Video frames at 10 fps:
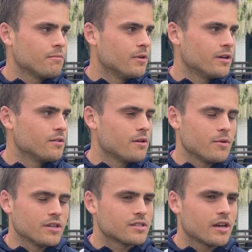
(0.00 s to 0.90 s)
a, a,
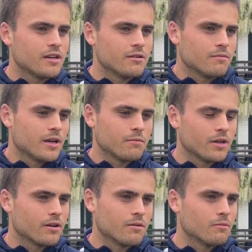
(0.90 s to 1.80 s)
big stadium, they'd be
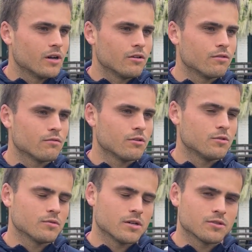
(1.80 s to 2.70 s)
going well over the rope
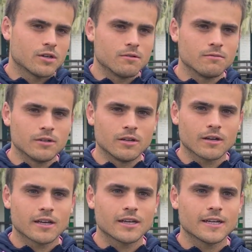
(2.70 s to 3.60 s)
as well. So look,
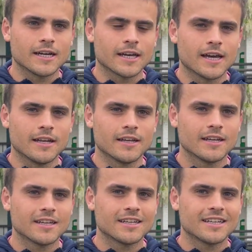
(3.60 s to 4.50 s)
again,
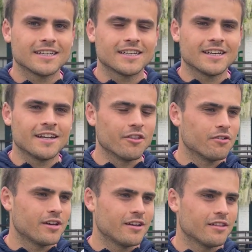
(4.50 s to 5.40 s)

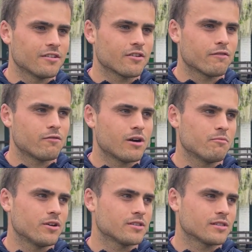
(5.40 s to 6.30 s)
another another tough one.
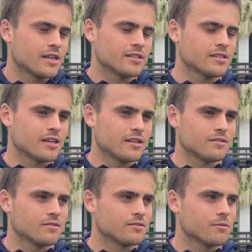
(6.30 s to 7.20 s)
But as I said,
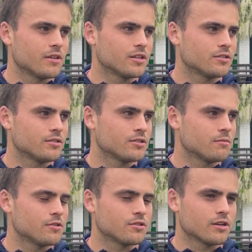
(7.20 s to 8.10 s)
some of their some
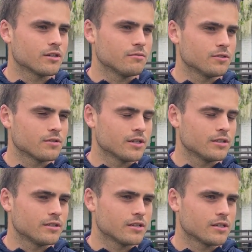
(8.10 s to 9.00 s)
of the striking was very
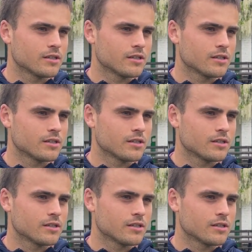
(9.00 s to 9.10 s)
good.